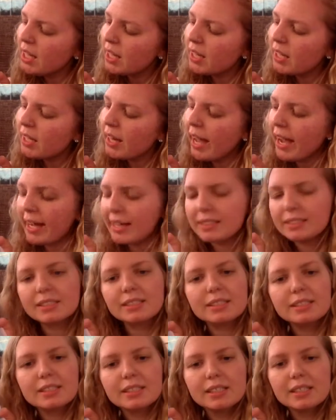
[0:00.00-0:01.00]

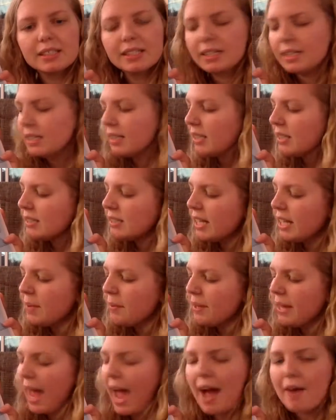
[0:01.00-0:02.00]
Class, does
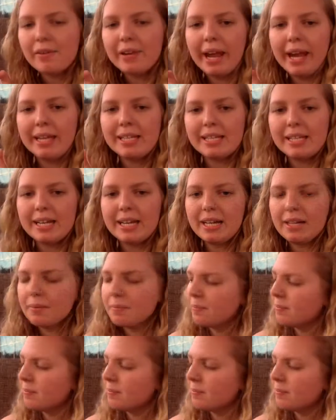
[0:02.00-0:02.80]
anyone have an idea?